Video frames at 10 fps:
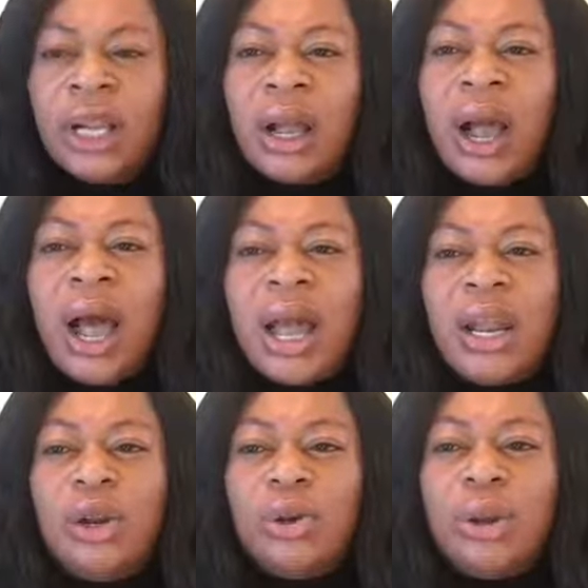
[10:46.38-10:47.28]

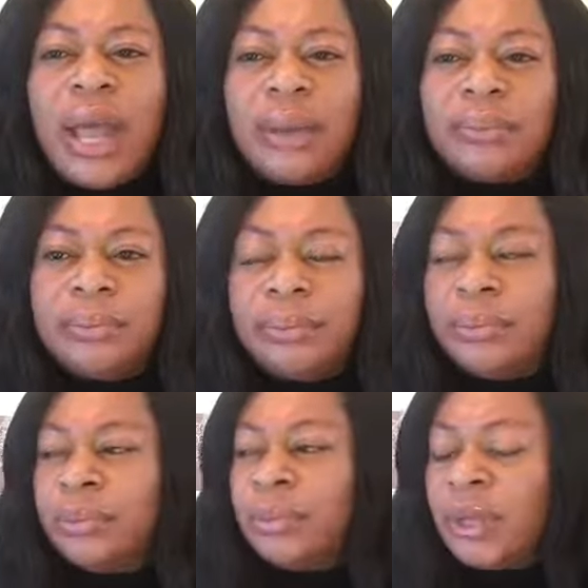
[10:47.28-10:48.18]
Hallelujah.
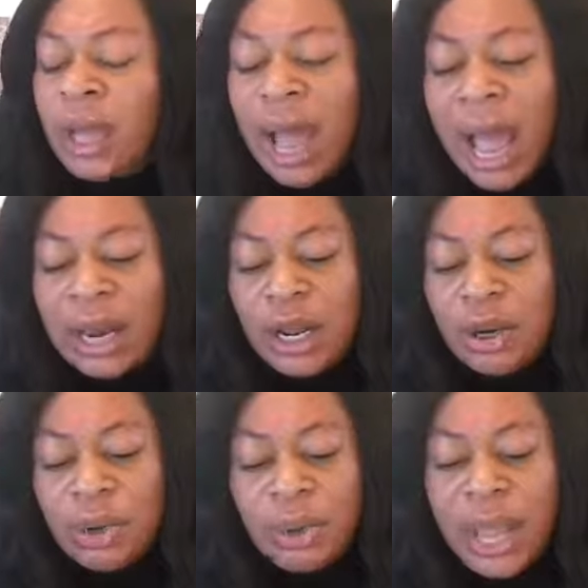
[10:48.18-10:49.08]

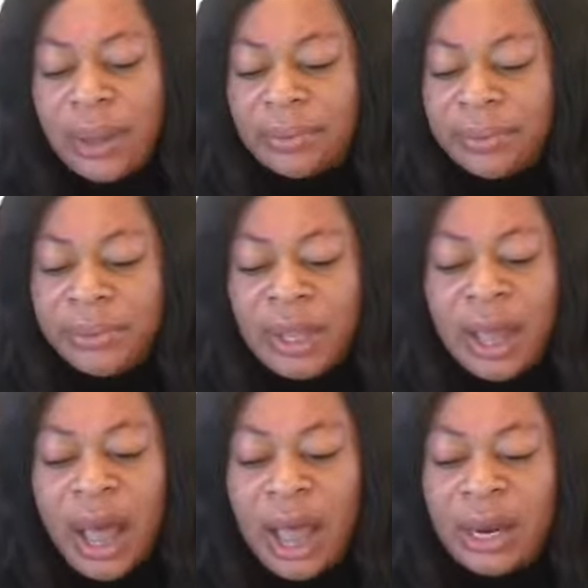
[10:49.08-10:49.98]
Hallelujah.
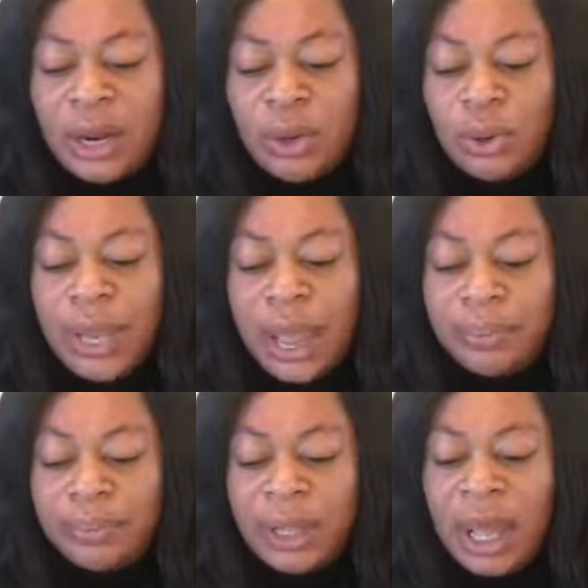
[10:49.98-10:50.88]
Hallelujah.
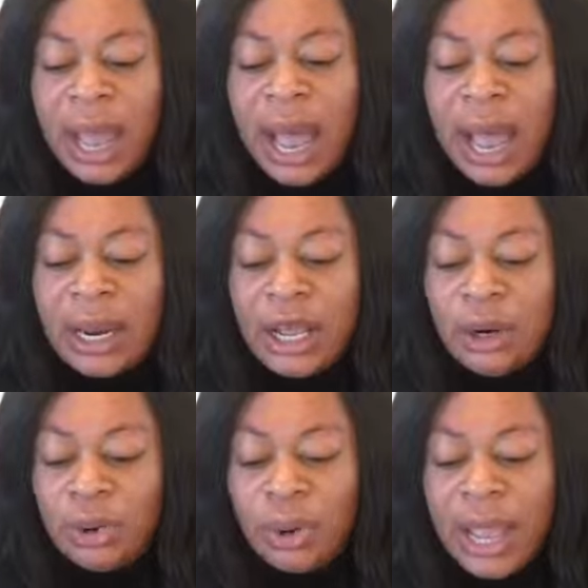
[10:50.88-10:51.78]

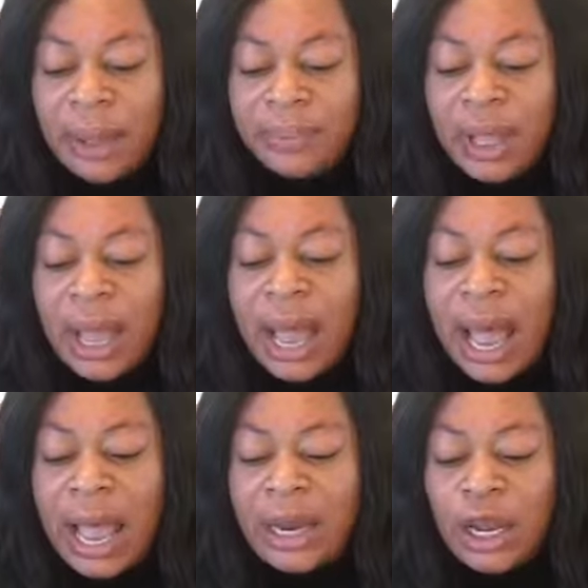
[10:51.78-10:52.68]
Hallelujah.
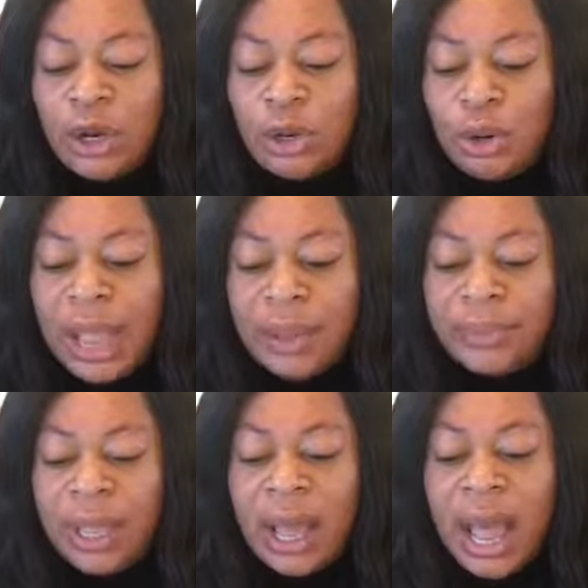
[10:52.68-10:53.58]
Hallelujah.
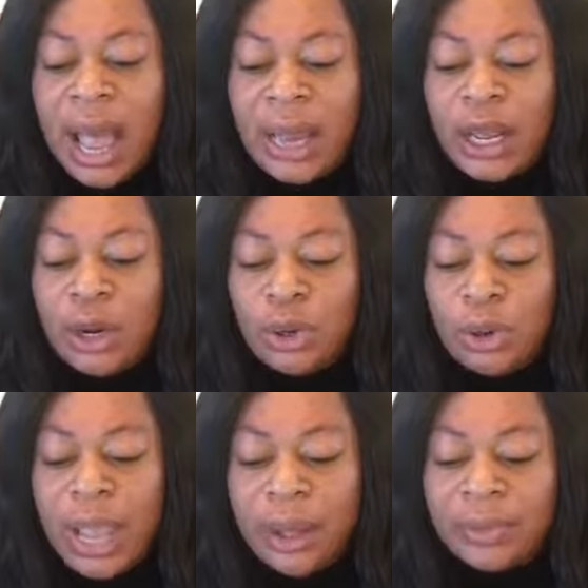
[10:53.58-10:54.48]

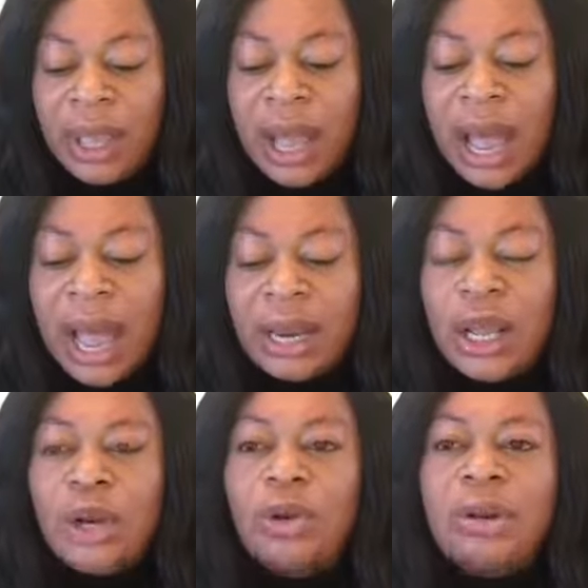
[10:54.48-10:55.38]
Hallelujah.
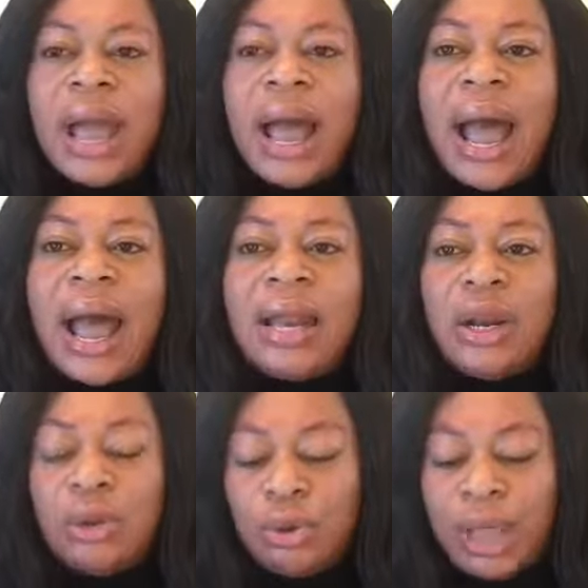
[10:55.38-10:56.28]
Hallelujah.
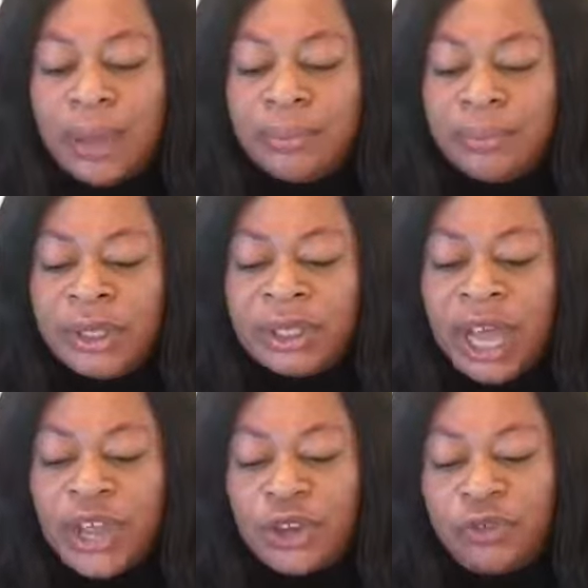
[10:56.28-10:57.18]
Hallelujah.
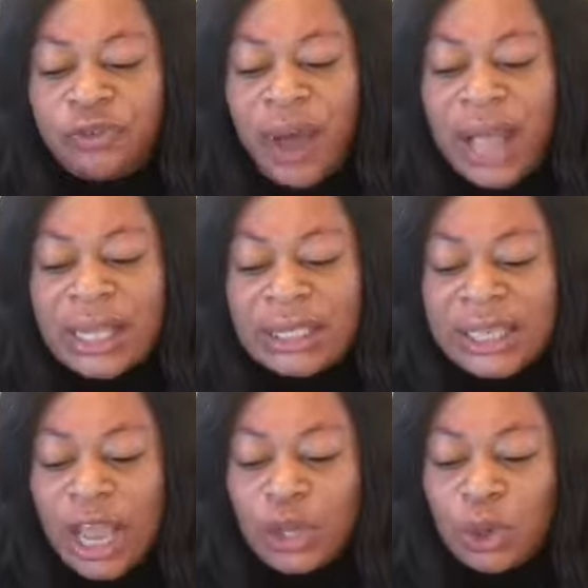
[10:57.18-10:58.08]
Thank you, Father.
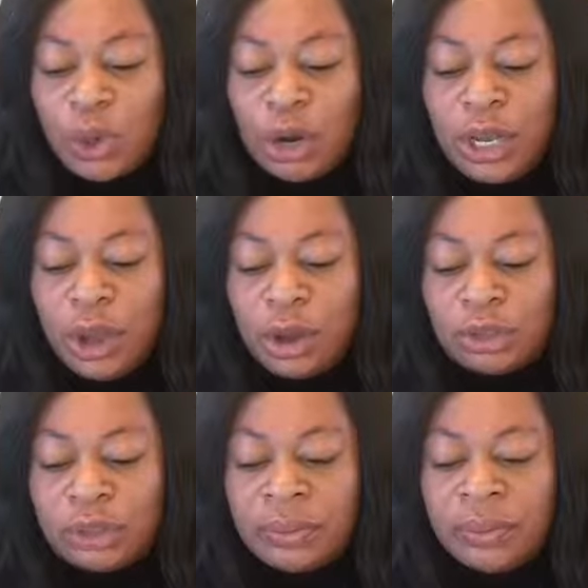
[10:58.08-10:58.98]
Thank you, Holy
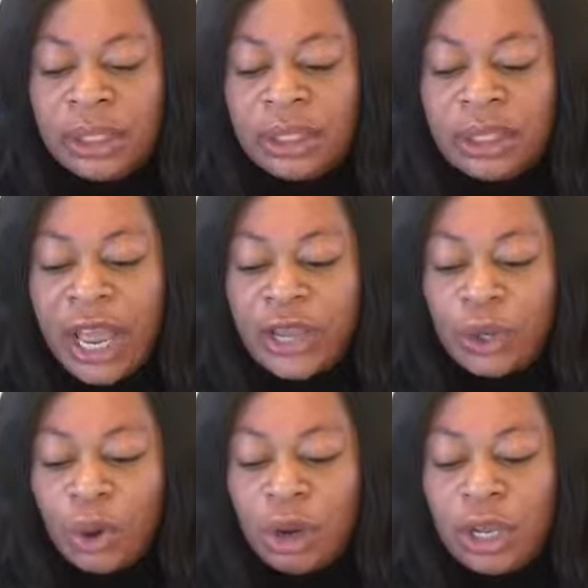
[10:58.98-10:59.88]
Ghost. Thank
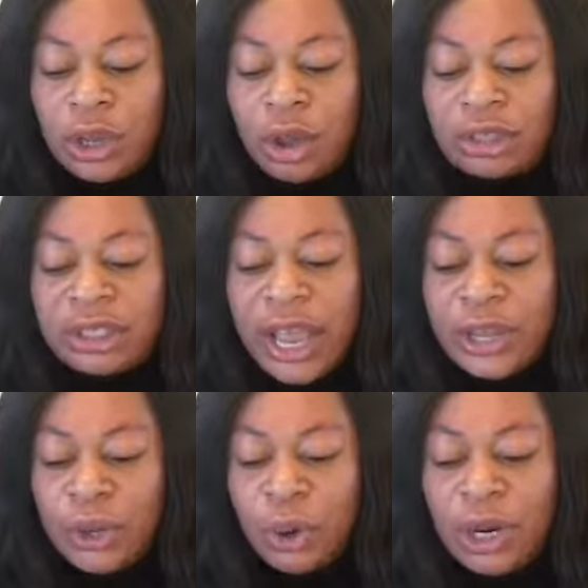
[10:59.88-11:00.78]
you, Holy Ghost.
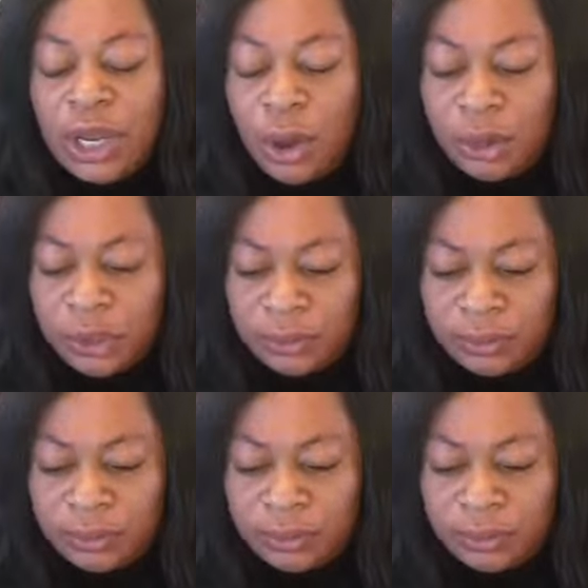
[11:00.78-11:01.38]
Thank you, Holy Ghost.